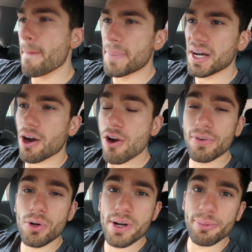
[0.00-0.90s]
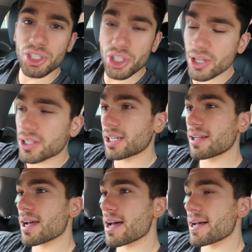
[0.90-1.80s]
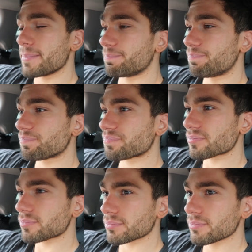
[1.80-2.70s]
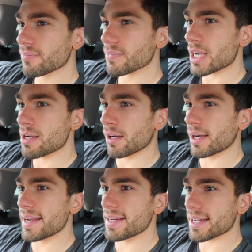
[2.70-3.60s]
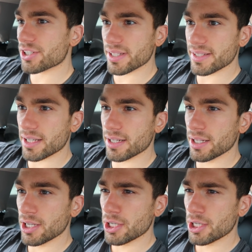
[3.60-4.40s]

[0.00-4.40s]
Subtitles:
But overall it was good. I actually did